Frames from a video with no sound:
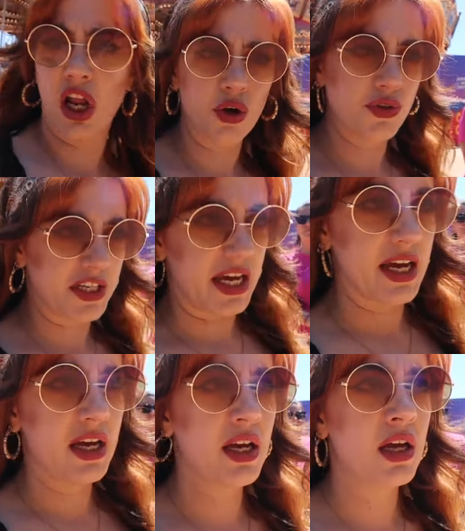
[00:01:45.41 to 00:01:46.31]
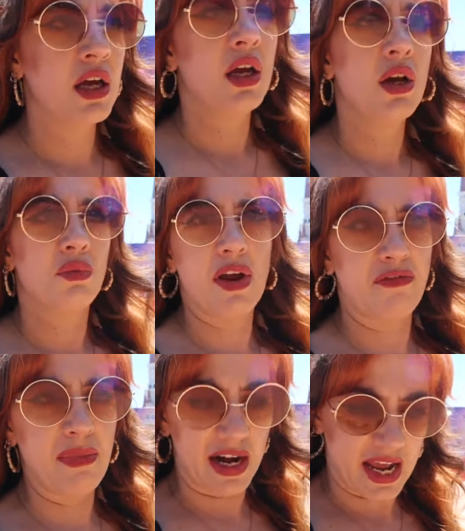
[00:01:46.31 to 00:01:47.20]
load it
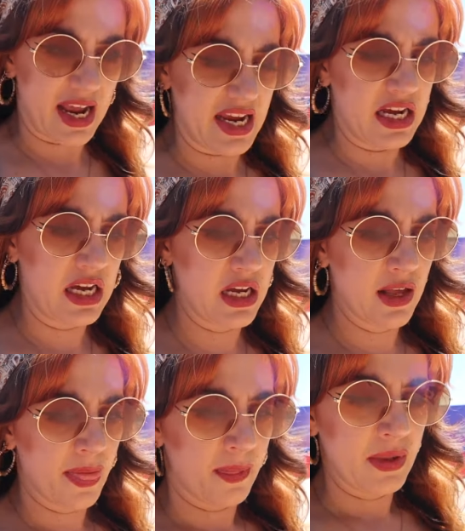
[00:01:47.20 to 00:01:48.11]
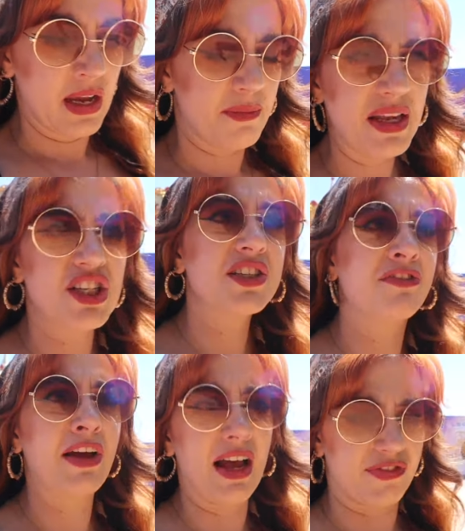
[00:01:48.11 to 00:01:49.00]
with money. But it's
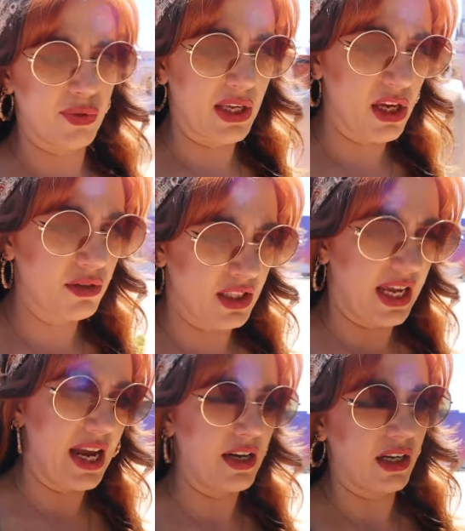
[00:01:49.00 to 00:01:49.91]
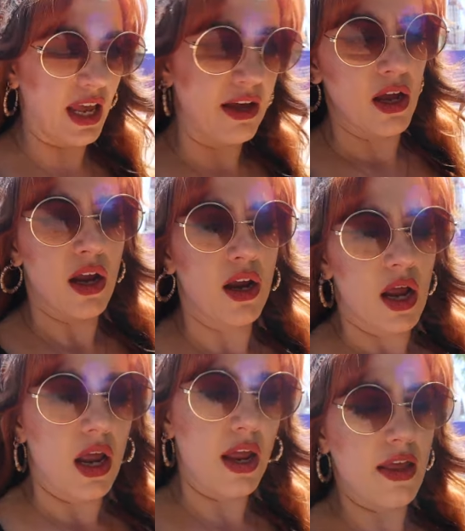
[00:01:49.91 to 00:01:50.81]
just faff. So we queued to get in. Like
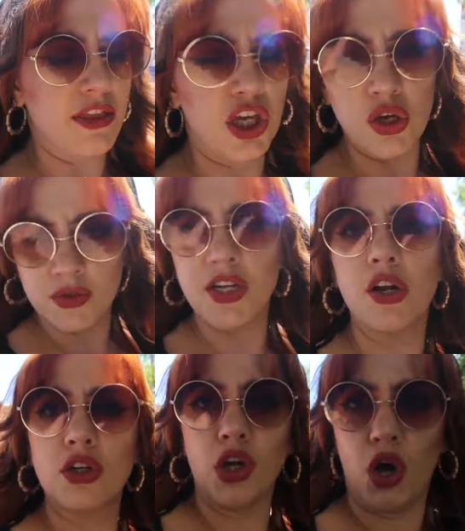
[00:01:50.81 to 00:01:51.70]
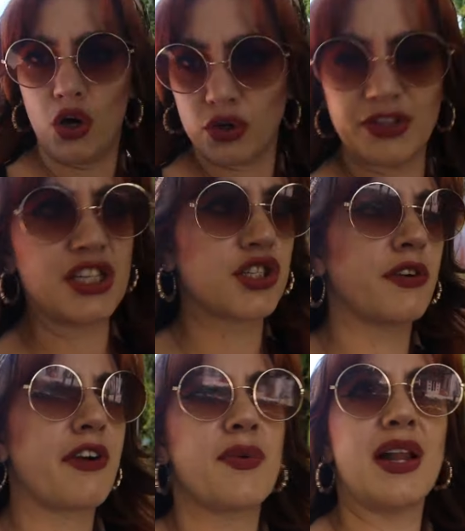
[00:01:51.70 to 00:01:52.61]
the queues aren't long. They're just
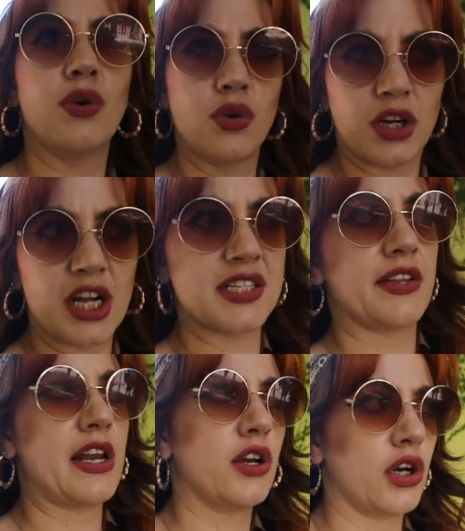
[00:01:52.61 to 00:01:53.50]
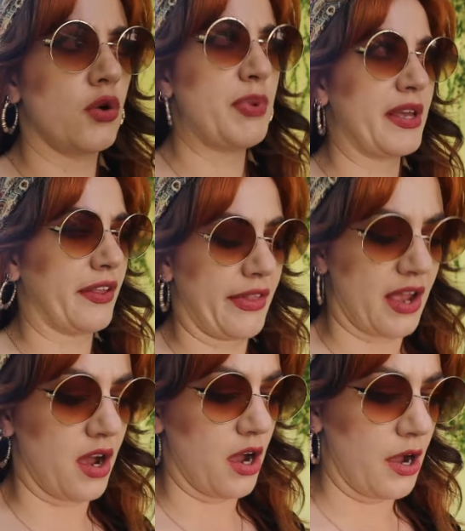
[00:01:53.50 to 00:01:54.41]
not very well organised, so they look a lot bigger than
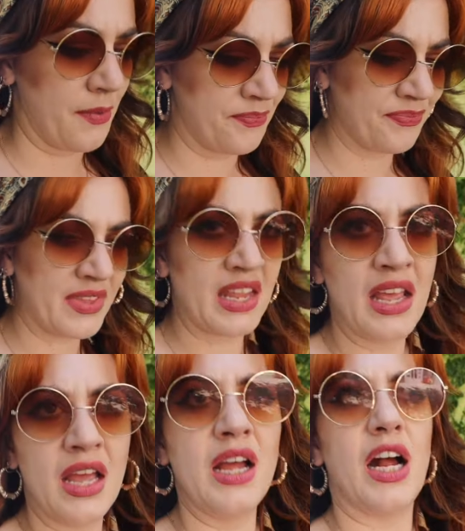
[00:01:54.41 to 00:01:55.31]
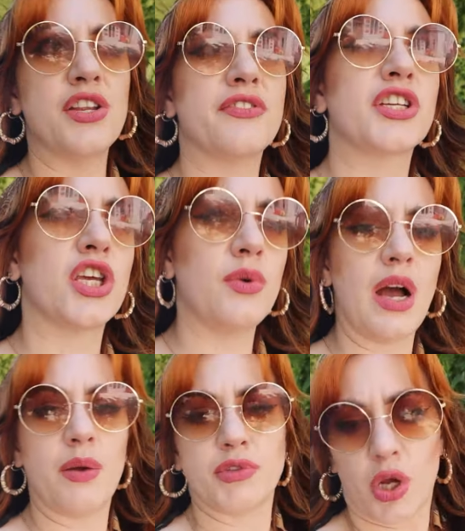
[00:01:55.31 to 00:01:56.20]
they are. And you have to queue
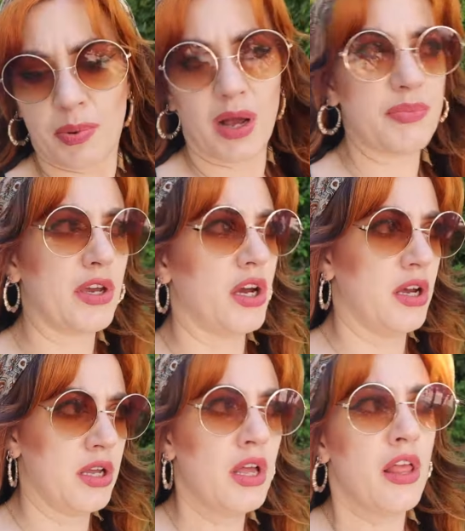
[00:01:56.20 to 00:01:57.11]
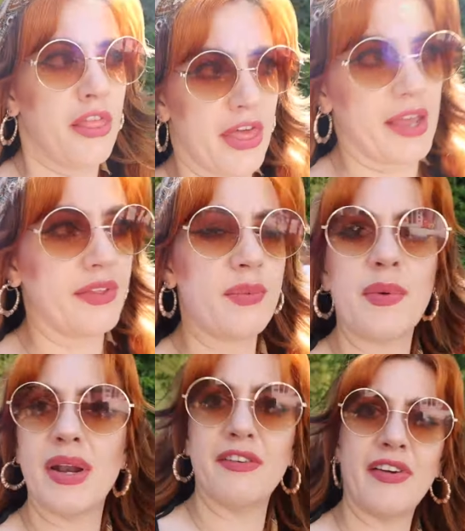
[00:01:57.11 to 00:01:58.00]
up, top up your thing. Then
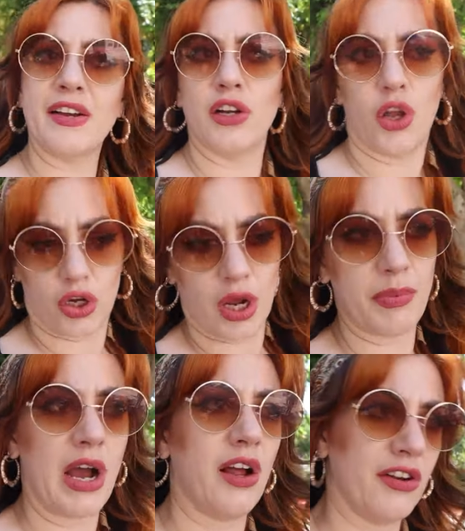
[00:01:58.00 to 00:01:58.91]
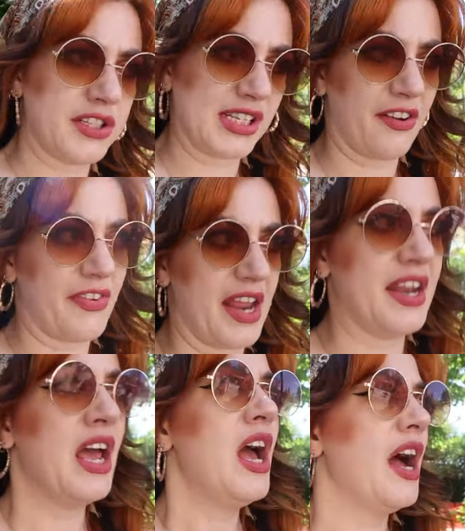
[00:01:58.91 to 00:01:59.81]
we went and found a locker, put our stuff
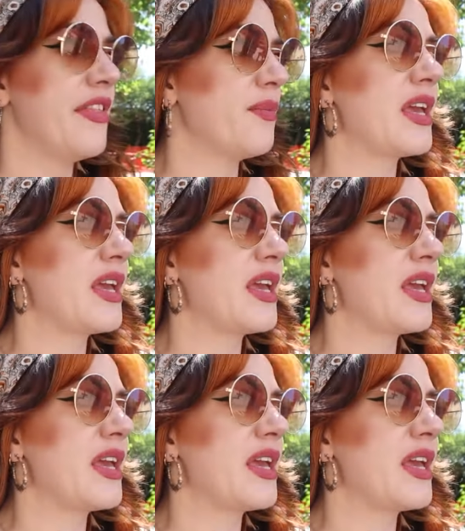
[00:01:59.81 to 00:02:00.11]
in, and then